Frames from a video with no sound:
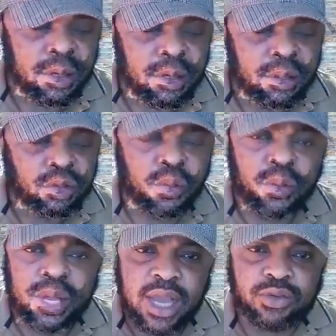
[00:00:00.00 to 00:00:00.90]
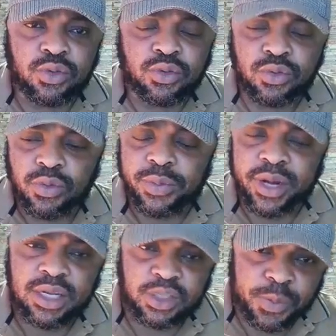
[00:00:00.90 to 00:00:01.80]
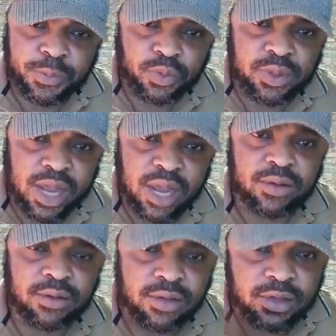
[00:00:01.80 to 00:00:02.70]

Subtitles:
So we got to bring these people down,